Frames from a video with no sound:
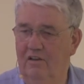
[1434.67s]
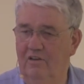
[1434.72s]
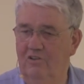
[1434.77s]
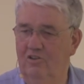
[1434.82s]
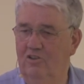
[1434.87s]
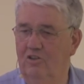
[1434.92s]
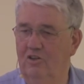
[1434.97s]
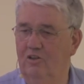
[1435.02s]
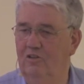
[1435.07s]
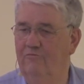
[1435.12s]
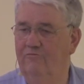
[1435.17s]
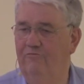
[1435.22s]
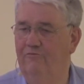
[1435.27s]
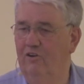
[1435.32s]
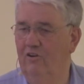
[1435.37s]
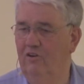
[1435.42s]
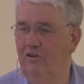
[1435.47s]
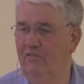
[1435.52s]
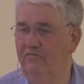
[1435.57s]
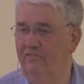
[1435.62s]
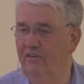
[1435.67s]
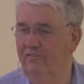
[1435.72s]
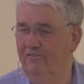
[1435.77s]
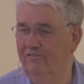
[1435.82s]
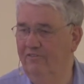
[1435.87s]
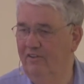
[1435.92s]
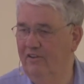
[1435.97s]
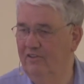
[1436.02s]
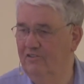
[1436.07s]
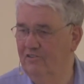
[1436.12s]
He's just full of if
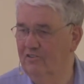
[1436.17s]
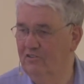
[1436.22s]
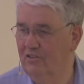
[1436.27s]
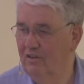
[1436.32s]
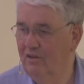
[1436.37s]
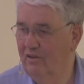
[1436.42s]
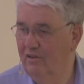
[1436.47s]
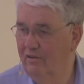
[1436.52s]
thens.